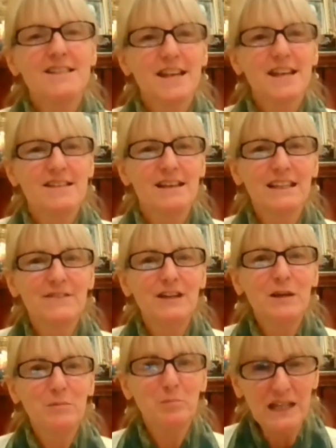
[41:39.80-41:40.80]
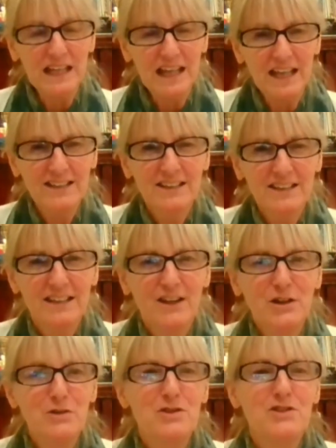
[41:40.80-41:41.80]
us as a living being
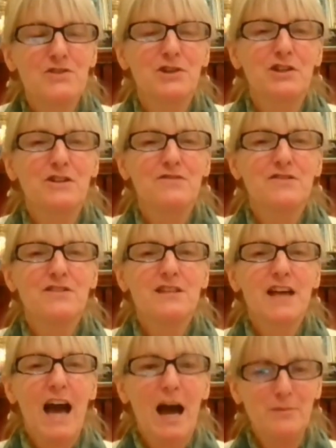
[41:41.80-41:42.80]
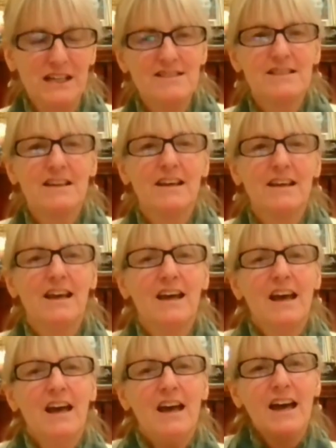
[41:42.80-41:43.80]
who deserves happiness
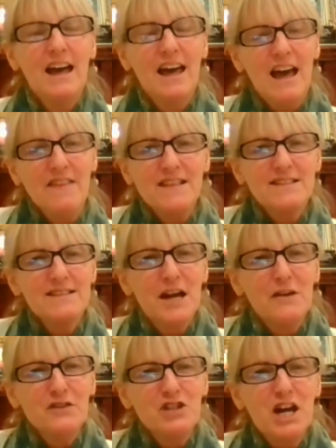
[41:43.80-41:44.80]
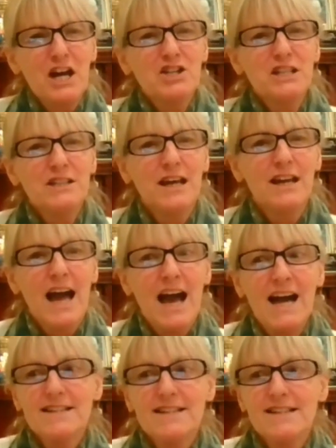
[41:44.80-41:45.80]
and this self-cherishing that
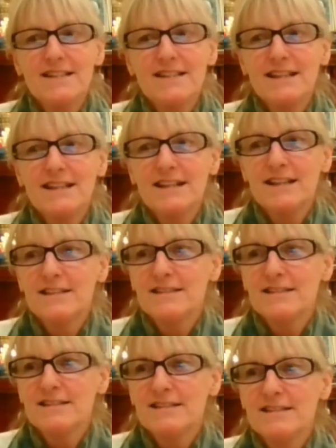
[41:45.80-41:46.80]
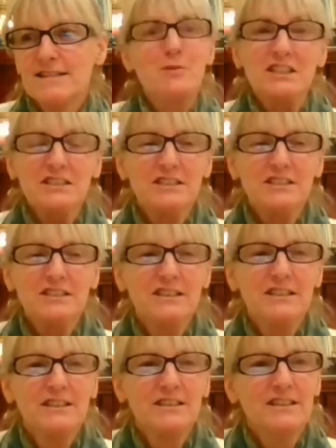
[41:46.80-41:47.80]
has us captured.
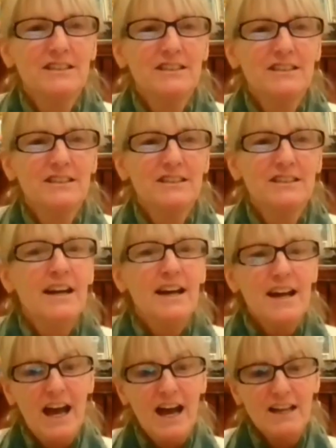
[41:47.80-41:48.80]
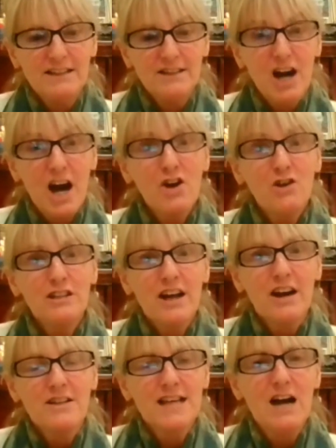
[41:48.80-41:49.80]
And not
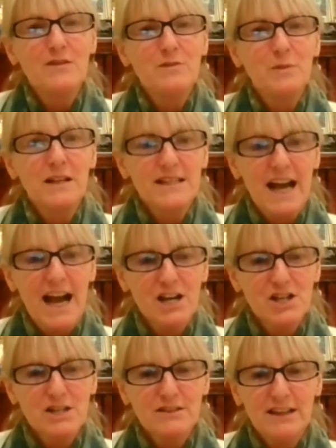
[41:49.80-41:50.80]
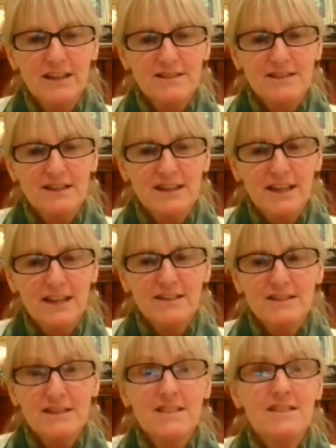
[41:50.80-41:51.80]
only ourselves, but it's
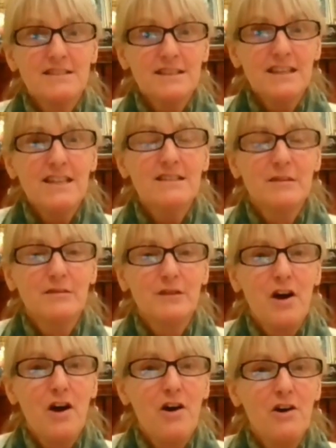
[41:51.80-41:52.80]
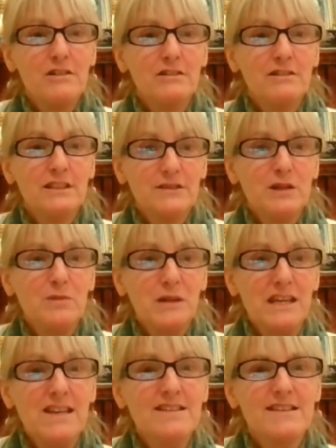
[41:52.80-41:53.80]
the disease of all living
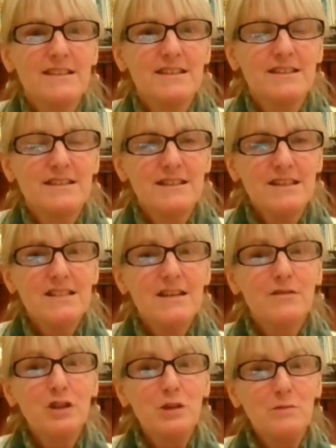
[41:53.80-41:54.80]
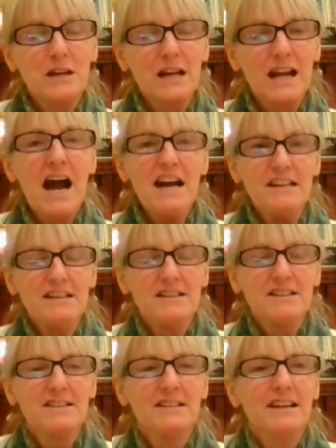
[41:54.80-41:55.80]
beings. It's the disease of
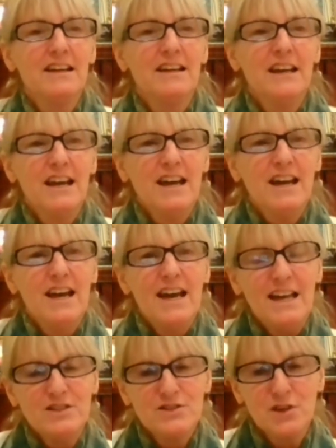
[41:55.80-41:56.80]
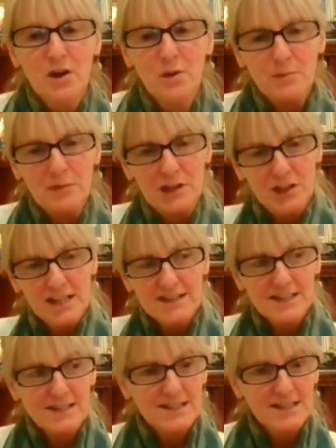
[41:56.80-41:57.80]
humankind. And so when we look
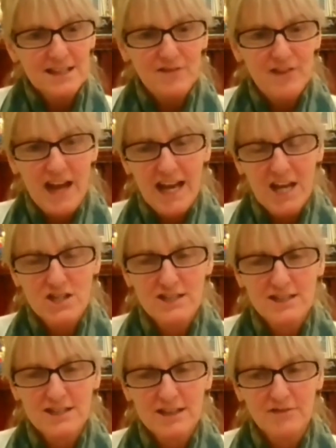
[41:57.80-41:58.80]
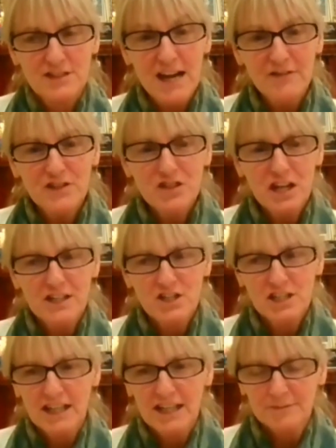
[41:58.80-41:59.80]
at the disadvantages of
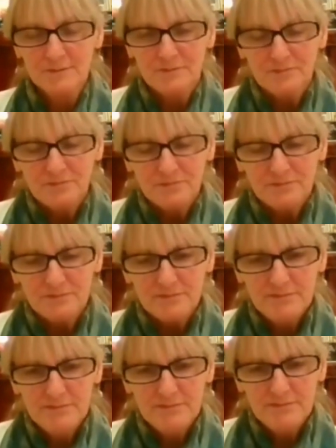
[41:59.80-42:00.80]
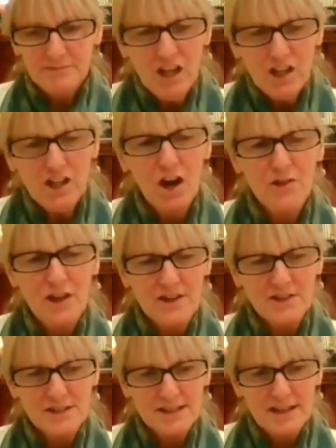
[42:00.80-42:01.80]
self-cherishing, you know,
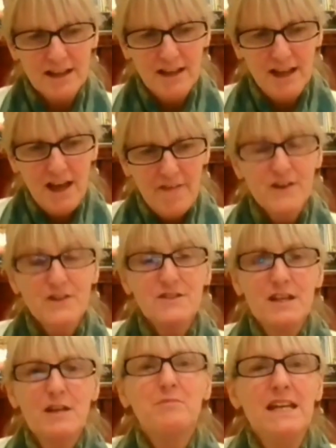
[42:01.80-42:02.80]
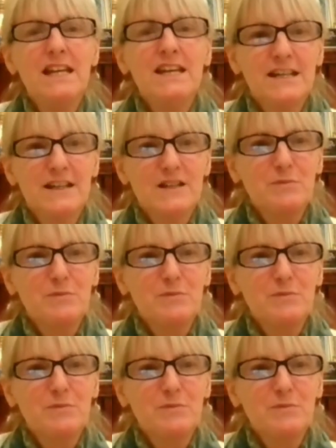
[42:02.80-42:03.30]
there's the immediate